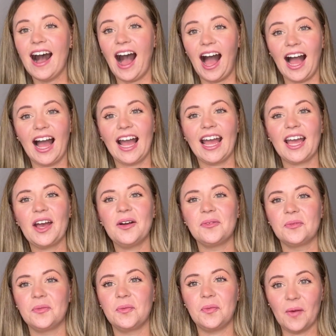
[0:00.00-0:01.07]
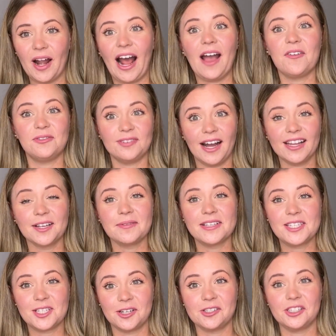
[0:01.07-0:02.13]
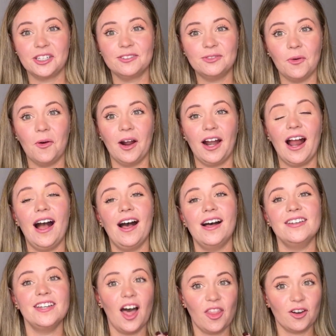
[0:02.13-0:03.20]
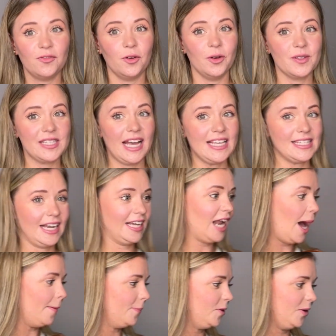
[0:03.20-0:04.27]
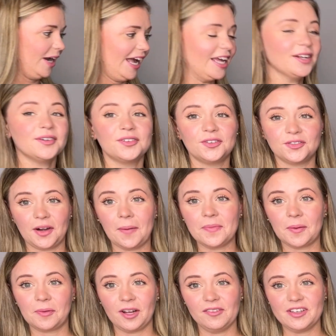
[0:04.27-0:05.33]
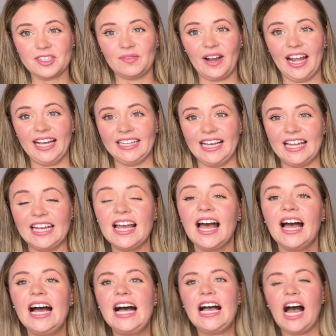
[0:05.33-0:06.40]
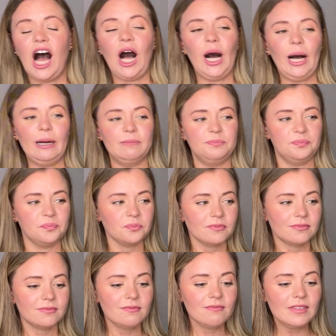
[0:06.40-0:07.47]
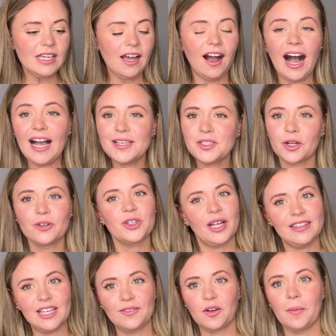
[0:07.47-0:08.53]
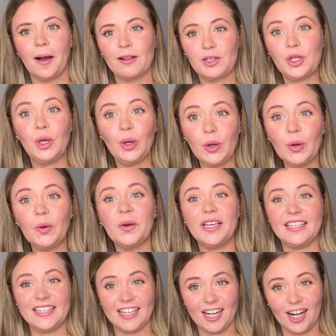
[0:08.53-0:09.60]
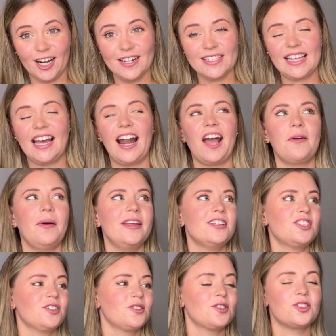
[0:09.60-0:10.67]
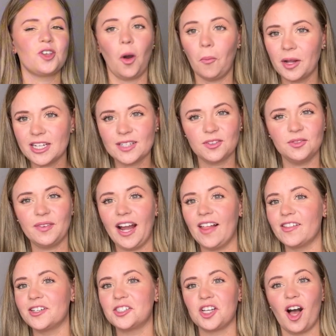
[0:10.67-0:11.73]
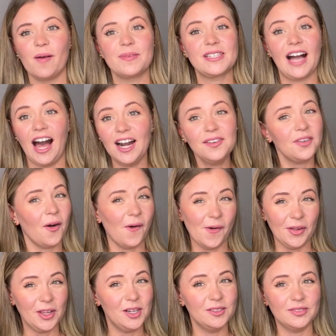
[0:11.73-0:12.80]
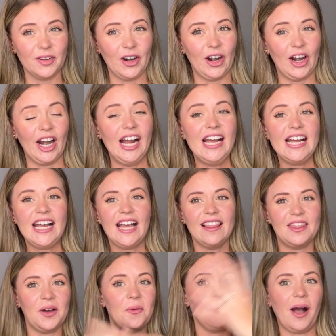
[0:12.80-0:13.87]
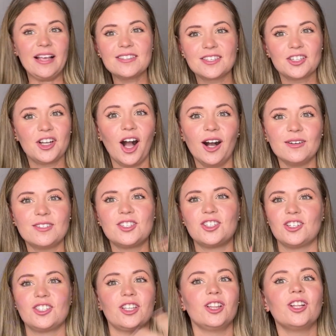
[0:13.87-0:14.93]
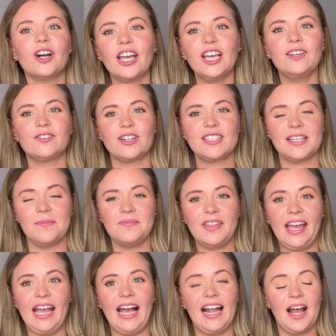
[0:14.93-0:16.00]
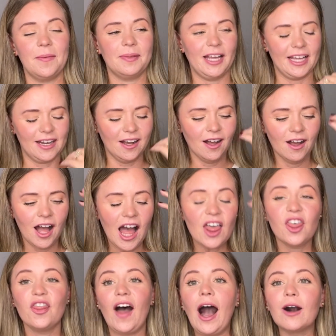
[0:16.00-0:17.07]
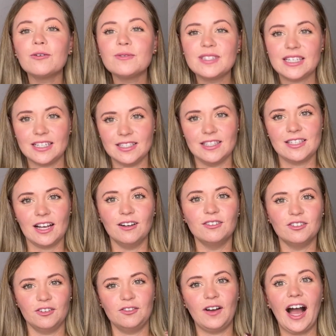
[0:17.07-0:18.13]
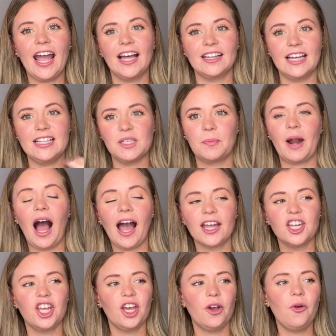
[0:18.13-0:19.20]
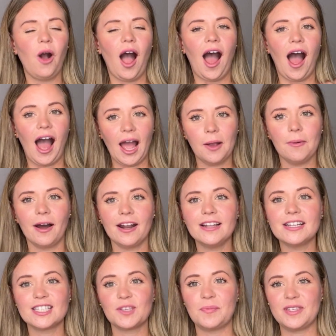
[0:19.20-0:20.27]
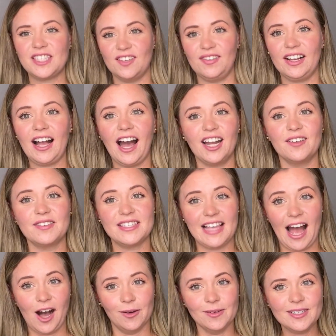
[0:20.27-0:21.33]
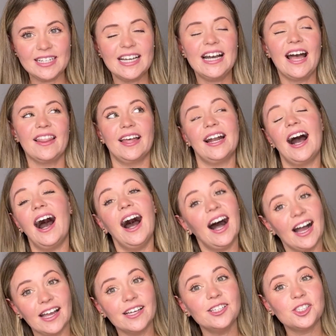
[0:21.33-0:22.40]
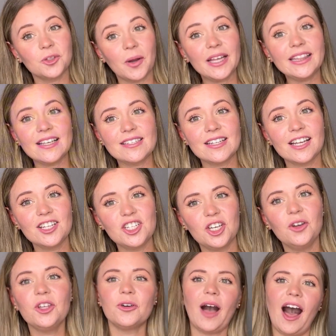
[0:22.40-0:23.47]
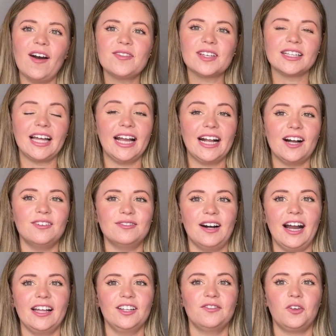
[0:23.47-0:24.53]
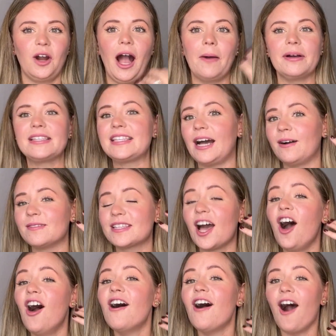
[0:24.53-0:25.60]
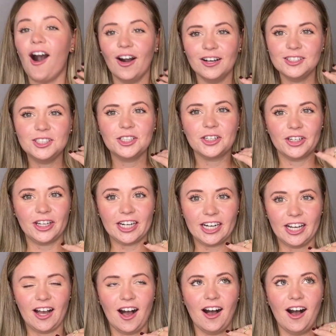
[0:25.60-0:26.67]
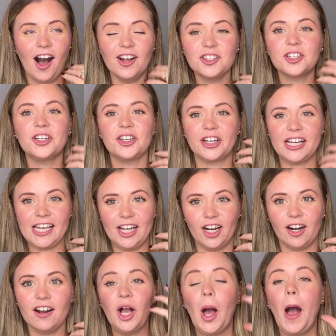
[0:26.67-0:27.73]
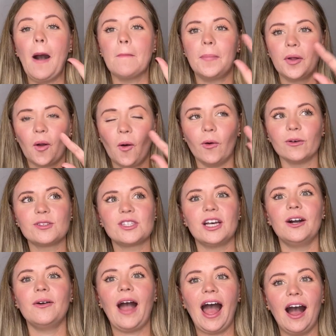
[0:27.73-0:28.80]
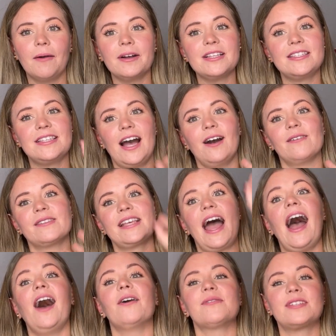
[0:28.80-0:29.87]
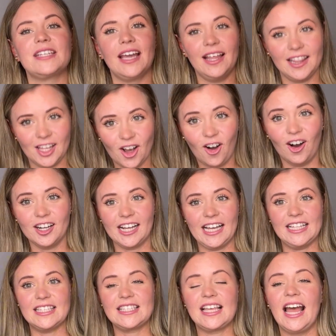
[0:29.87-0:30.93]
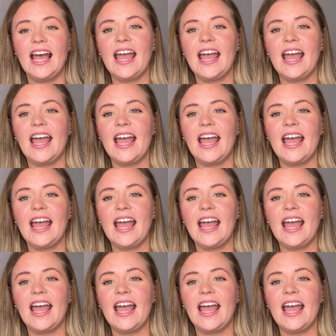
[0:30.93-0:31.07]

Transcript: When I finally was searching for another full size, like an upgrade from the previous violin, I searched, I think, for about 2 years, and I went to so many different violin shops, kind of all over the West Coast, just looking for something, and I played thousands of violins, but I knew I wanted a specific kind of sound that I enjoyed listening to. You have to like a violin for how it sounds under your ear, but also how it sounds out in the audience.